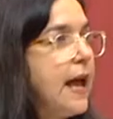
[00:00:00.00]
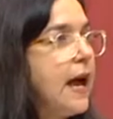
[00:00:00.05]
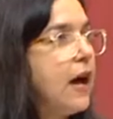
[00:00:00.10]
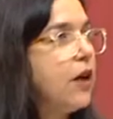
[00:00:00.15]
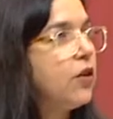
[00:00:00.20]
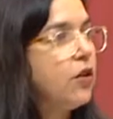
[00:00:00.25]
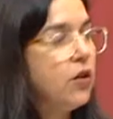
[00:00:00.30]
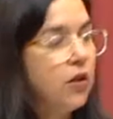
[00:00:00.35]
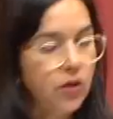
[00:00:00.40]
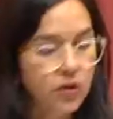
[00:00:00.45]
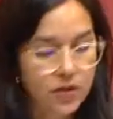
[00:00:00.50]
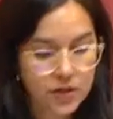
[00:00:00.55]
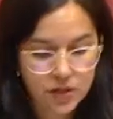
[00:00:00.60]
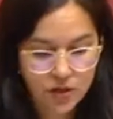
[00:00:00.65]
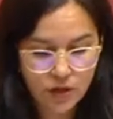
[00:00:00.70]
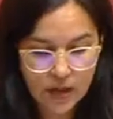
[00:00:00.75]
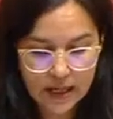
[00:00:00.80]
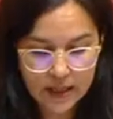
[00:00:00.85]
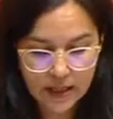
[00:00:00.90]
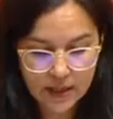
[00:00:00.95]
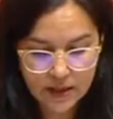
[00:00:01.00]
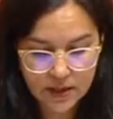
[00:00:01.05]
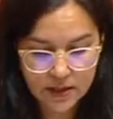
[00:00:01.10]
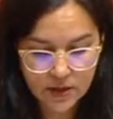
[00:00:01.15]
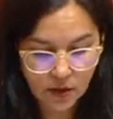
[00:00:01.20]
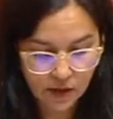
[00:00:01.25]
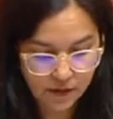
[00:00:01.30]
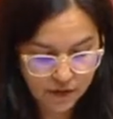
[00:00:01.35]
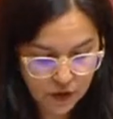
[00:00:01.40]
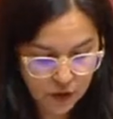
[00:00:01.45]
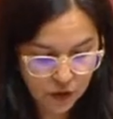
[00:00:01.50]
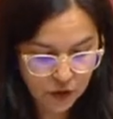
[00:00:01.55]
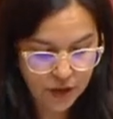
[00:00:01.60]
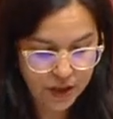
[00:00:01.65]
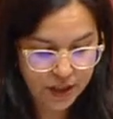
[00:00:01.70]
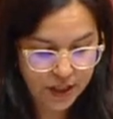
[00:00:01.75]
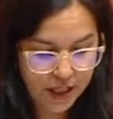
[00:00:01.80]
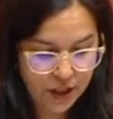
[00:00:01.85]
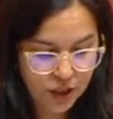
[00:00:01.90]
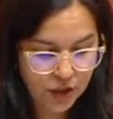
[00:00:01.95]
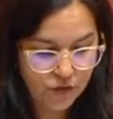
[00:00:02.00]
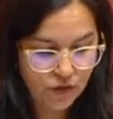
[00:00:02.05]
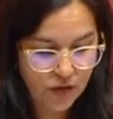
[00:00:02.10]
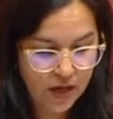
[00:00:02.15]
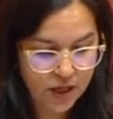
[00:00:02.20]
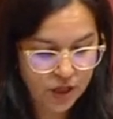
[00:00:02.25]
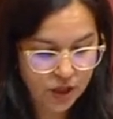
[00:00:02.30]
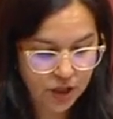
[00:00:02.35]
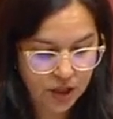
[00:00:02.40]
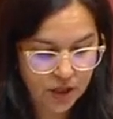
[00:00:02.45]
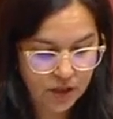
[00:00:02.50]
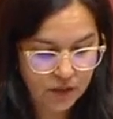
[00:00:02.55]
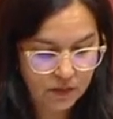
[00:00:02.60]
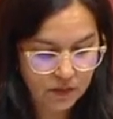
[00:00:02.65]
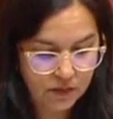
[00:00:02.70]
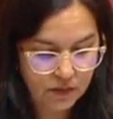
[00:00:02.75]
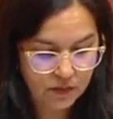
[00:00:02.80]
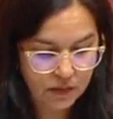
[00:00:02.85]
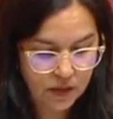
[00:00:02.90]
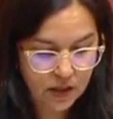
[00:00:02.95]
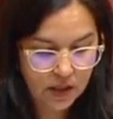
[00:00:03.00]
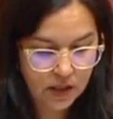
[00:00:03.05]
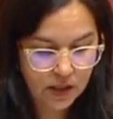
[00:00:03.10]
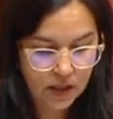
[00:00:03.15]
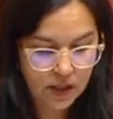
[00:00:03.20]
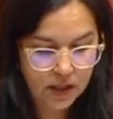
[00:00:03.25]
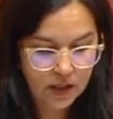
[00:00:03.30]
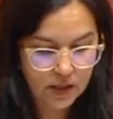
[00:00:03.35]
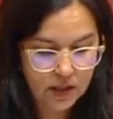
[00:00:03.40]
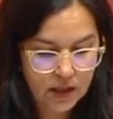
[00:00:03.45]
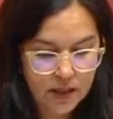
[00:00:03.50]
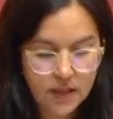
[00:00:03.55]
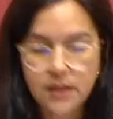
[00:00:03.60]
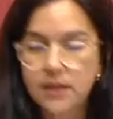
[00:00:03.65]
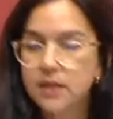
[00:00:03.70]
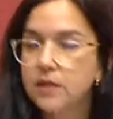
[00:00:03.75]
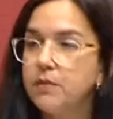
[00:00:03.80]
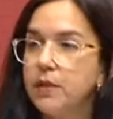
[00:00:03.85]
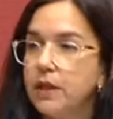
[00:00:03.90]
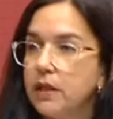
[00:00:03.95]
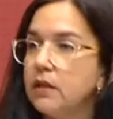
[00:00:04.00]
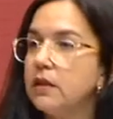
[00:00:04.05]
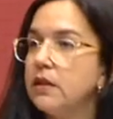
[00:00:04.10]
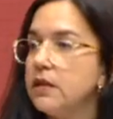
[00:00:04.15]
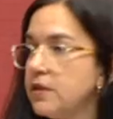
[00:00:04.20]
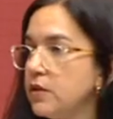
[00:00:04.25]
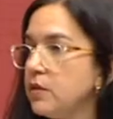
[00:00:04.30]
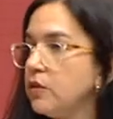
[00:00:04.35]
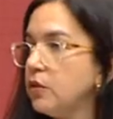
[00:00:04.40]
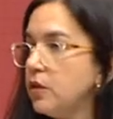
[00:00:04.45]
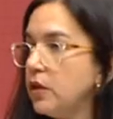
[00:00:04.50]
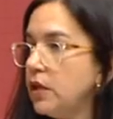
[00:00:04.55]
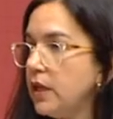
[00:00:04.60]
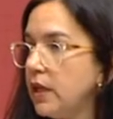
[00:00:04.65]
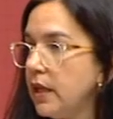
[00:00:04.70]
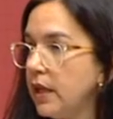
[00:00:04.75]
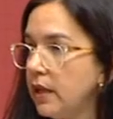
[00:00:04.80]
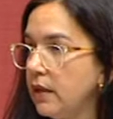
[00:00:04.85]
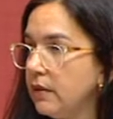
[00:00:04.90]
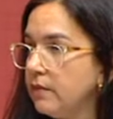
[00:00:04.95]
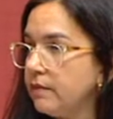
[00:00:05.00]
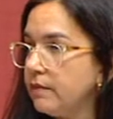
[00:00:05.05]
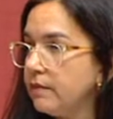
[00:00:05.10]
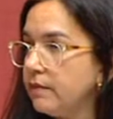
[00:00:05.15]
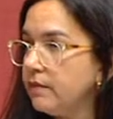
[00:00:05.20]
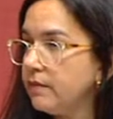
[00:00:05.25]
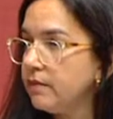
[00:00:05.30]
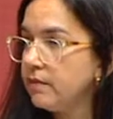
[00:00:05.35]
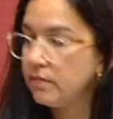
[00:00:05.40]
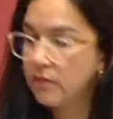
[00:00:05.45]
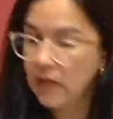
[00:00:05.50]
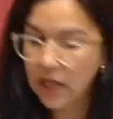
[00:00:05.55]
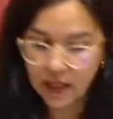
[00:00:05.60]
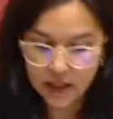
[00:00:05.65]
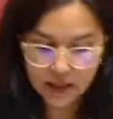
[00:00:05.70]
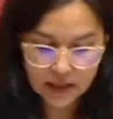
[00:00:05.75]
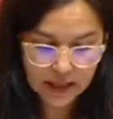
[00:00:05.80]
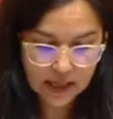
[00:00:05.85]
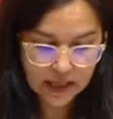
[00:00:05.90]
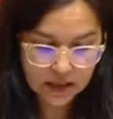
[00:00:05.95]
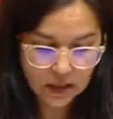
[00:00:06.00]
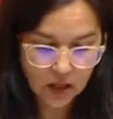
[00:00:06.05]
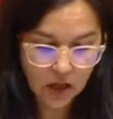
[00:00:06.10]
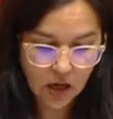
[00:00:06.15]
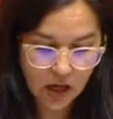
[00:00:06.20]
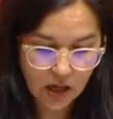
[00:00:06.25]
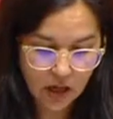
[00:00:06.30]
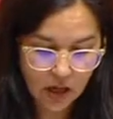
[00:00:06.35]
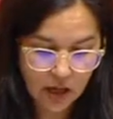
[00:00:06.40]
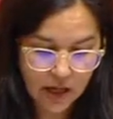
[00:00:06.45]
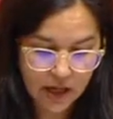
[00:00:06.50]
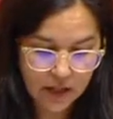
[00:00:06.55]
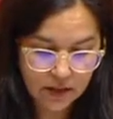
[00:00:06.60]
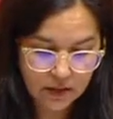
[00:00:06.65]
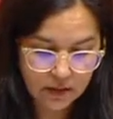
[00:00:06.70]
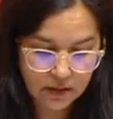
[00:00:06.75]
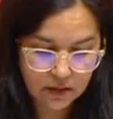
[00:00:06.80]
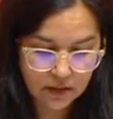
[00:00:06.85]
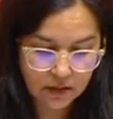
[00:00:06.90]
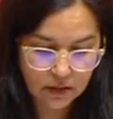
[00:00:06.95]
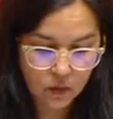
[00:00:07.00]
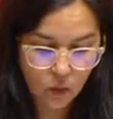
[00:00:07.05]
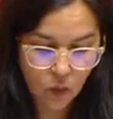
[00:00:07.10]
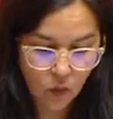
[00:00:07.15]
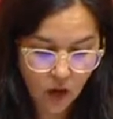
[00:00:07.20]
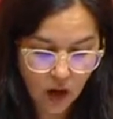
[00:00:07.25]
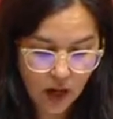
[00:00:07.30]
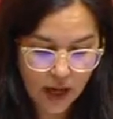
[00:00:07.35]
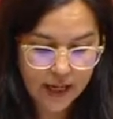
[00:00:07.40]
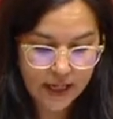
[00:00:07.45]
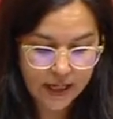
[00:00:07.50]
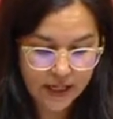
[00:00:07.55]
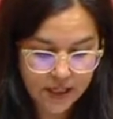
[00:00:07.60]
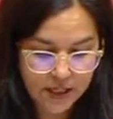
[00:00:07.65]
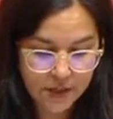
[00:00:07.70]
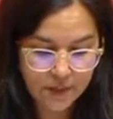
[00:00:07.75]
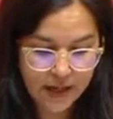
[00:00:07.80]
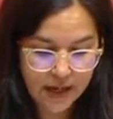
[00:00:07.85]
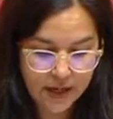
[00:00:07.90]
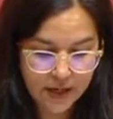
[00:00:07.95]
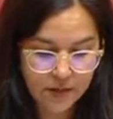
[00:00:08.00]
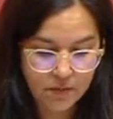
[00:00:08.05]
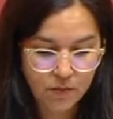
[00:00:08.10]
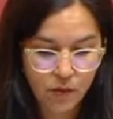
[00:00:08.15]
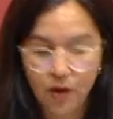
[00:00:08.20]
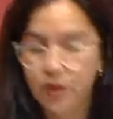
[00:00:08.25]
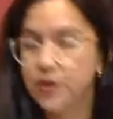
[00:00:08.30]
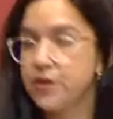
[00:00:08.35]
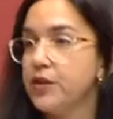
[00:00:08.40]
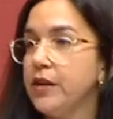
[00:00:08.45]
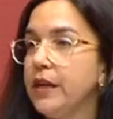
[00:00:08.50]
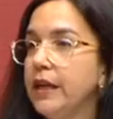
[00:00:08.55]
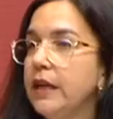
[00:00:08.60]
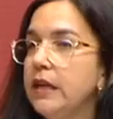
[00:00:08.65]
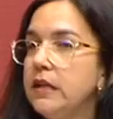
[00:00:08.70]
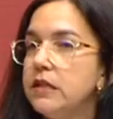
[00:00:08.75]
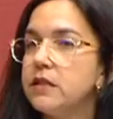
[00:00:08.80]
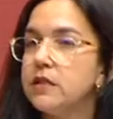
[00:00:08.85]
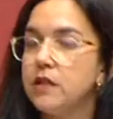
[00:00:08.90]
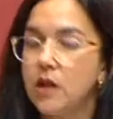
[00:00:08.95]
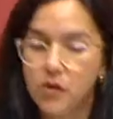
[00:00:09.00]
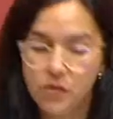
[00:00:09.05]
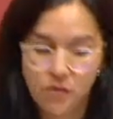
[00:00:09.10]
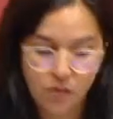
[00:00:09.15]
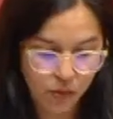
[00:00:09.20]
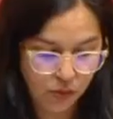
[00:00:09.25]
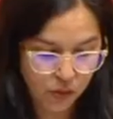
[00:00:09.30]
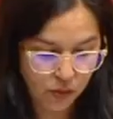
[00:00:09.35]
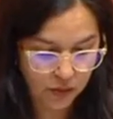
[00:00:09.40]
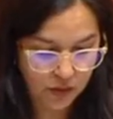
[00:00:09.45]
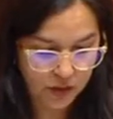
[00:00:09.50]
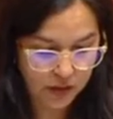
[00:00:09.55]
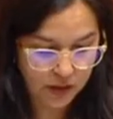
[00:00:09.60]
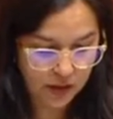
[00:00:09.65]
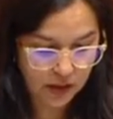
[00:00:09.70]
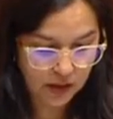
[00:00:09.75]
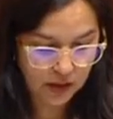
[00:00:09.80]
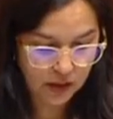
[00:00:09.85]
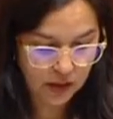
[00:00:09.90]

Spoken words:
out on Australia's offshore detention regime, this bill is a good thing, and it does highlight why independent monitoring is so important.